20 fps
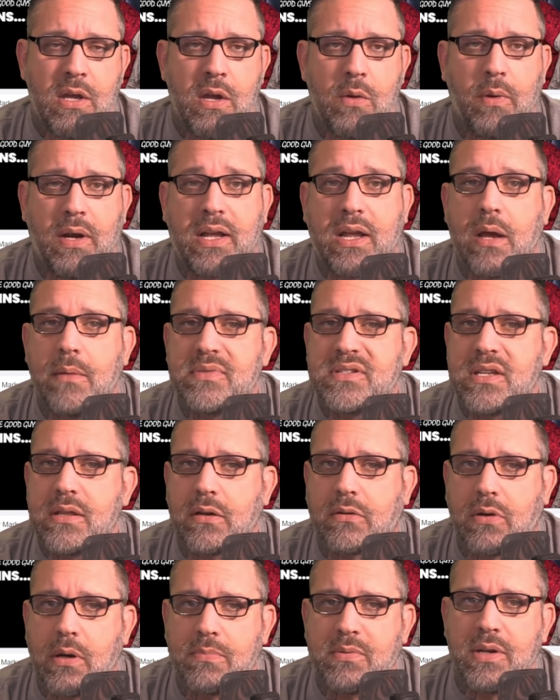When it comes to the
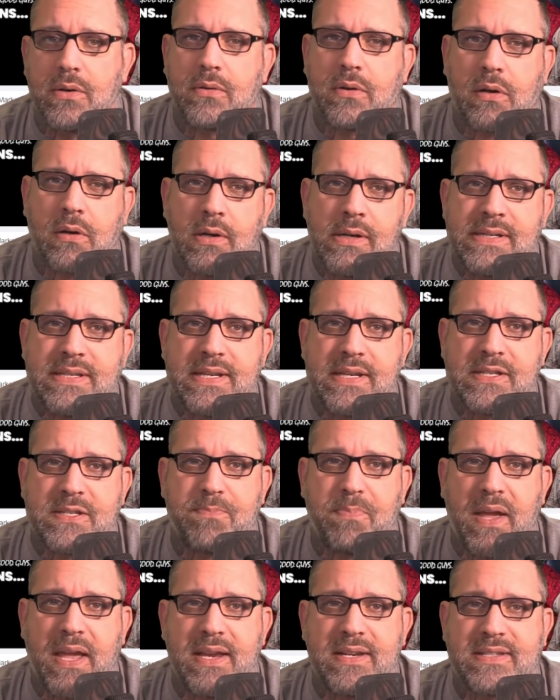cryptocurrency
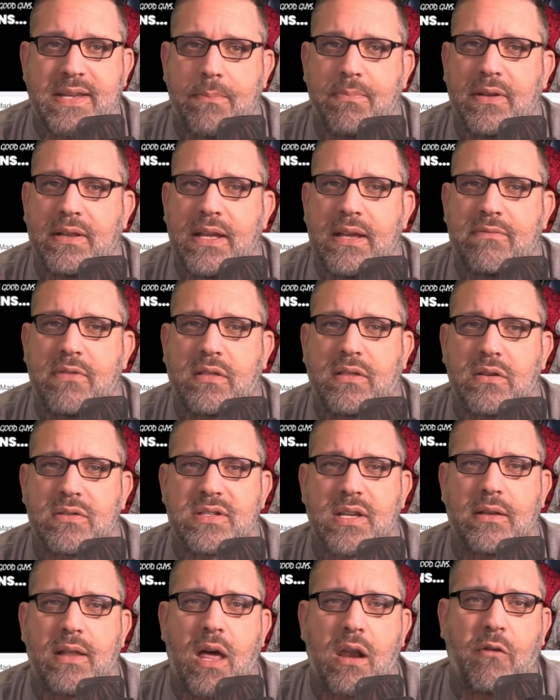space, I believe that there's
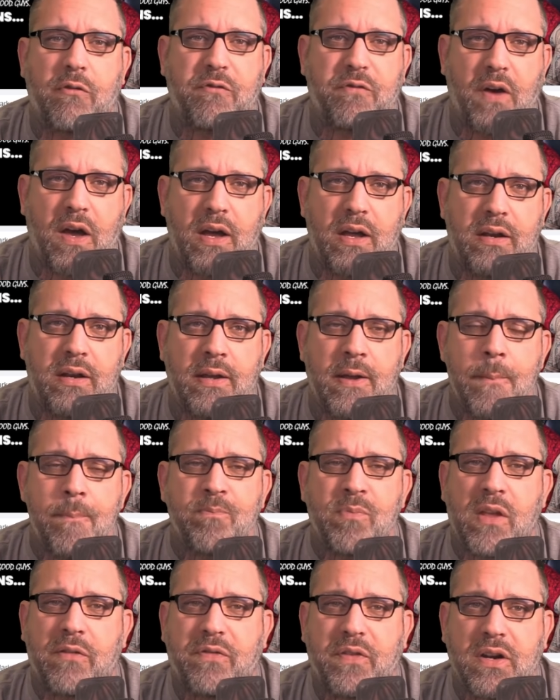a lot of FUD,
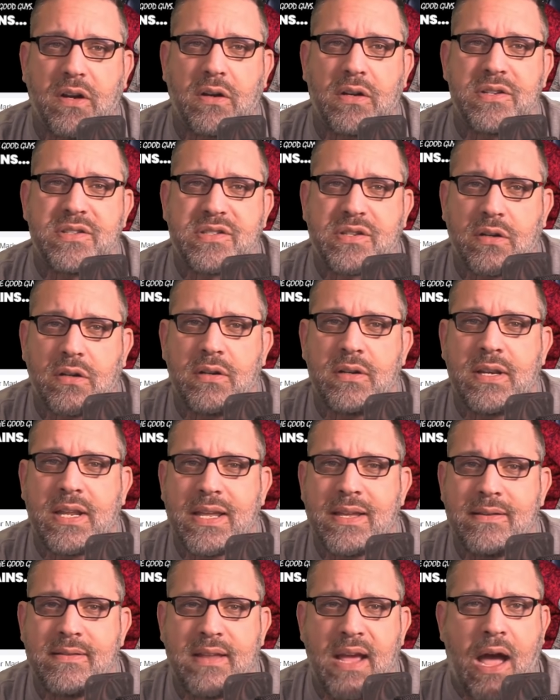fear,
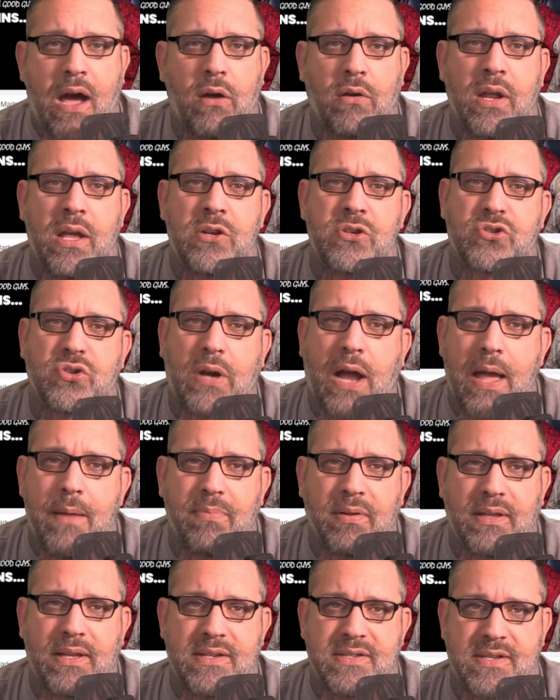uncertainty, and doubt, and
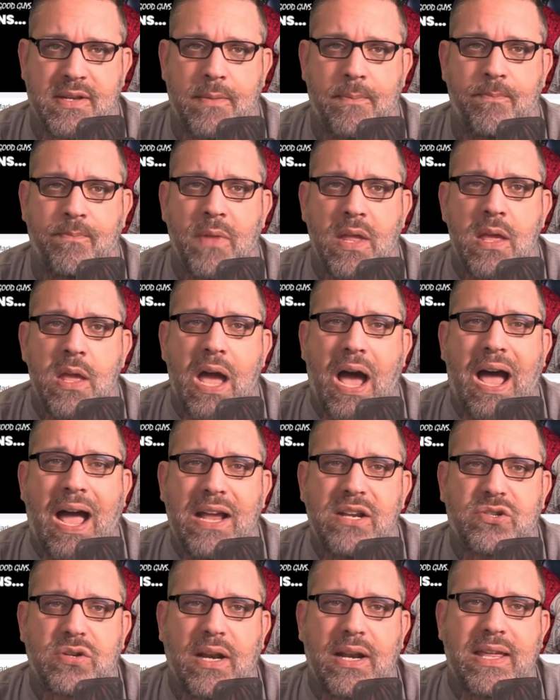tribalism.
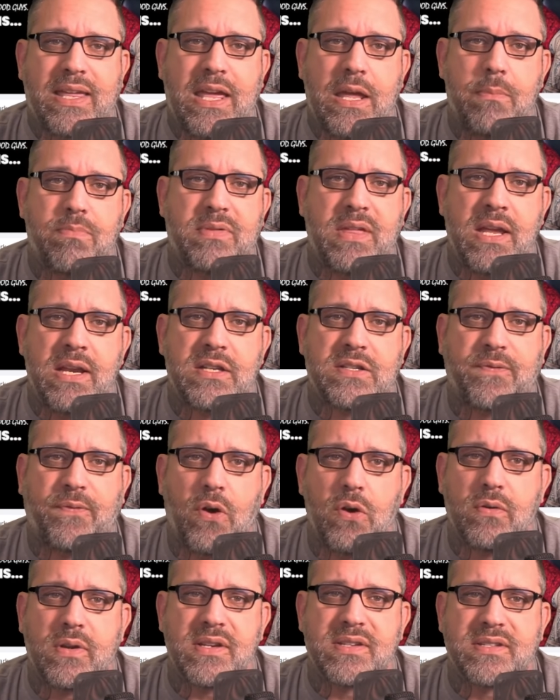I try to keep things
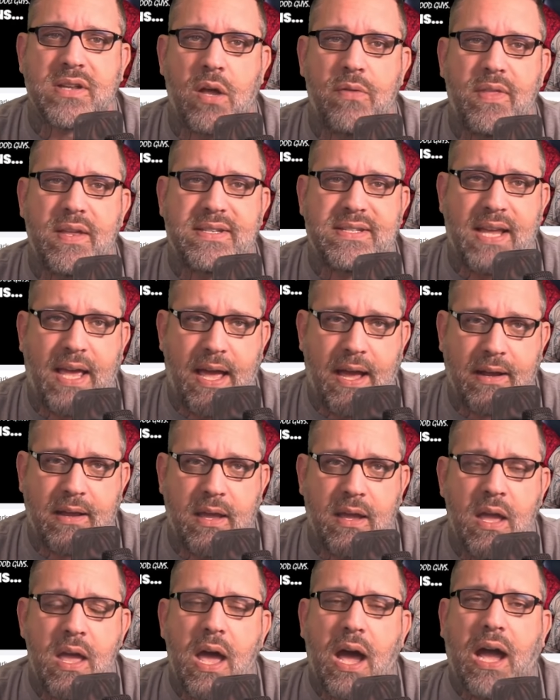focused on the tech.